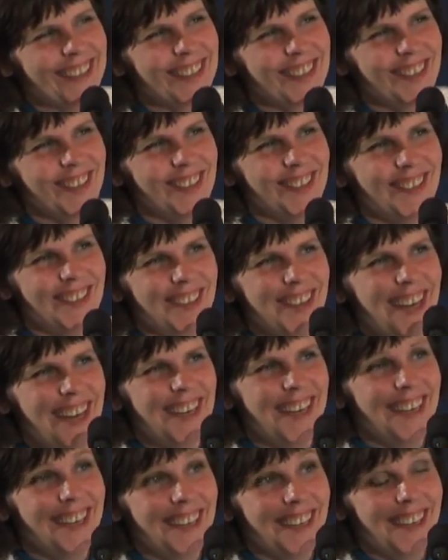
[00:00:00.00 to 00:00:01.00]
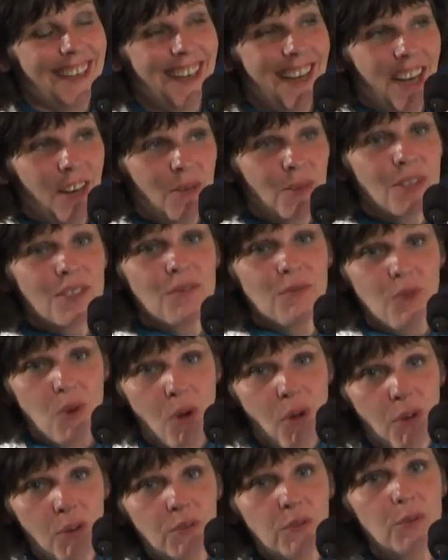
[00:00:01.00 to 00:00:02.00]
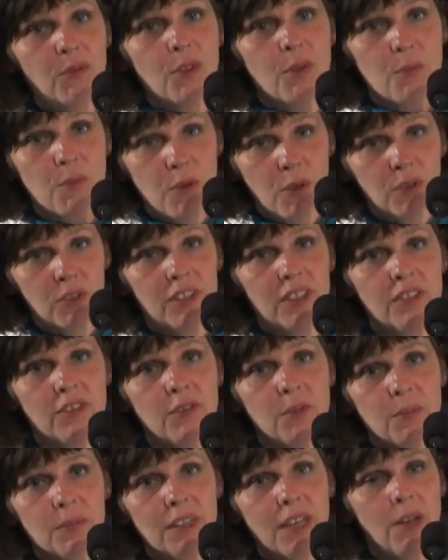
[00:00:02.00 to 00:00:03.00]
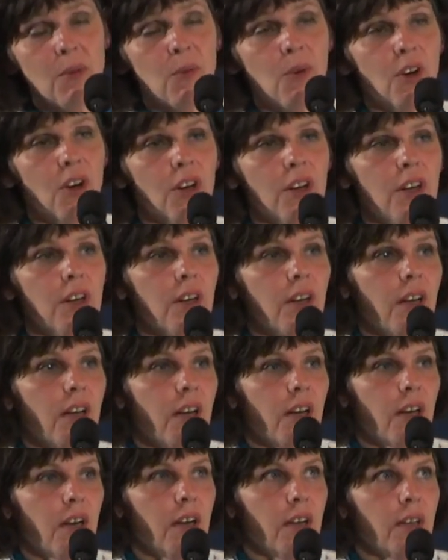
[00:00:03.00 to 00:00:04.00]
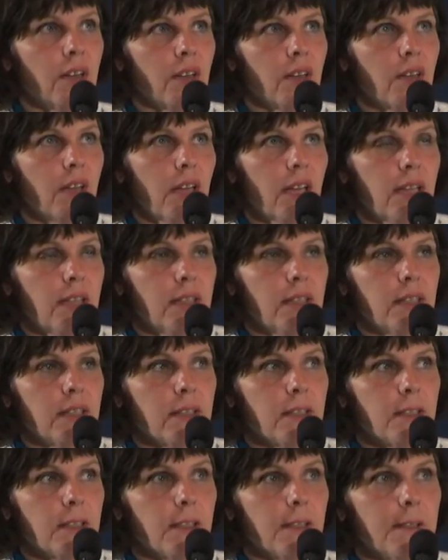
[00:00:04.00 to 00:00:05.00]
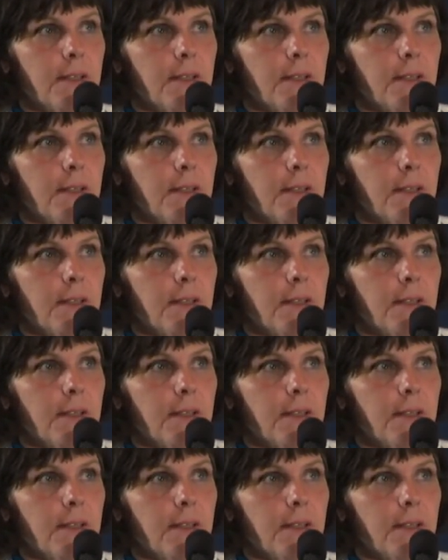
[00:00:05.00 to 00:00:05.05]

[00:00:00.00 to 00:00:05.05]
So I was involved with the protest from day one, and